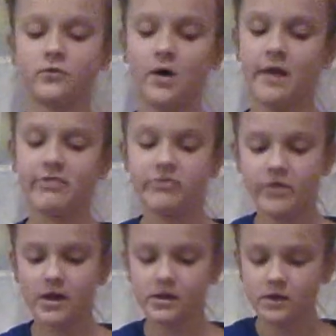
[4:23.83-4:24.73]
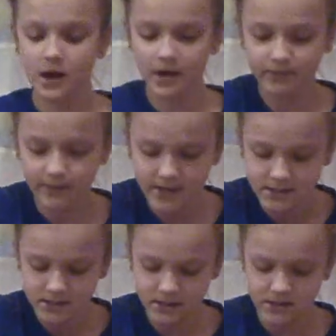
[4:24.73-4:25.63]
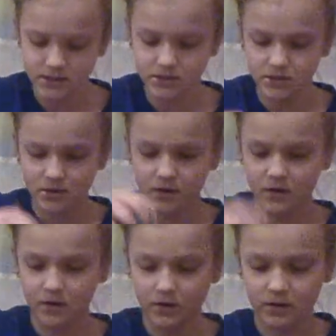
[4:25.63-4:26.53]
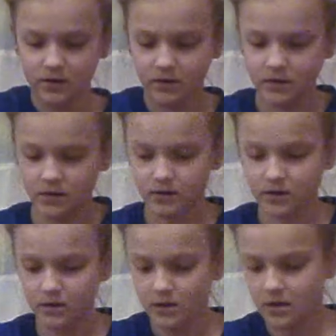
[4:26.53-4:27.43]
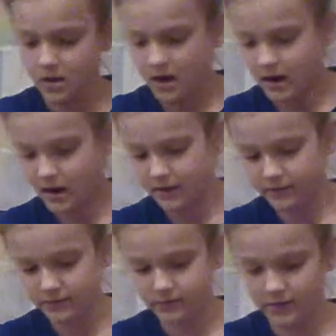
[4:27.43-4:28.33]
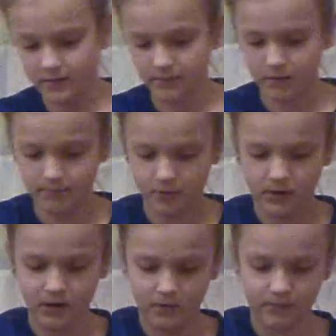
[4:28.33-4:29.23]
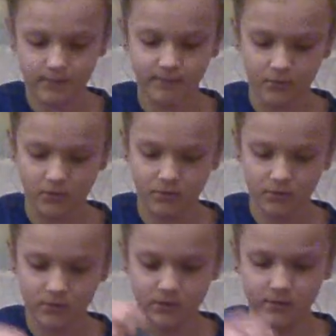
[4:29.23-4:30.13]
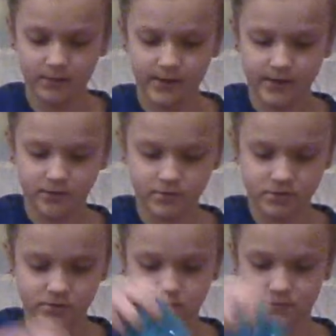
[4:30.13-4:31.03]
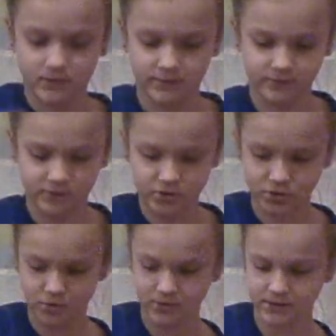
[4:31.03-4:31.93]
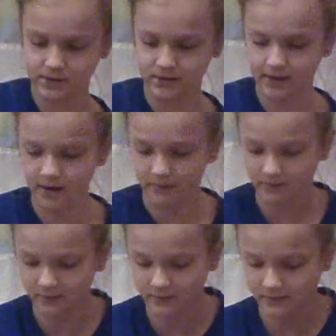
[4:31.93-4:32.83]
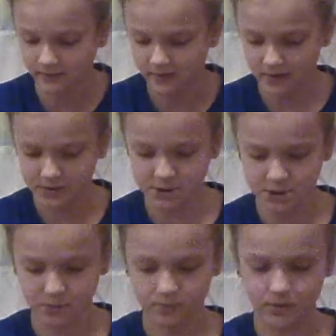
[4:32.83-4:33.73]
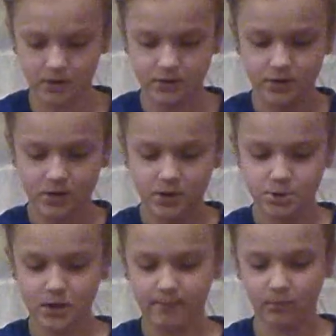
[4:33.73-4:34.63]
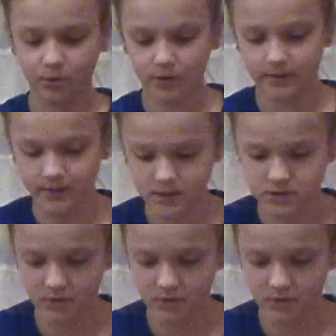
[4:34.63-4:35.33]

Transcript: I think this is done. I think I'm gonna bring it out in the bowl. It's just so easy to take out. Look, just in one drop. Look at this.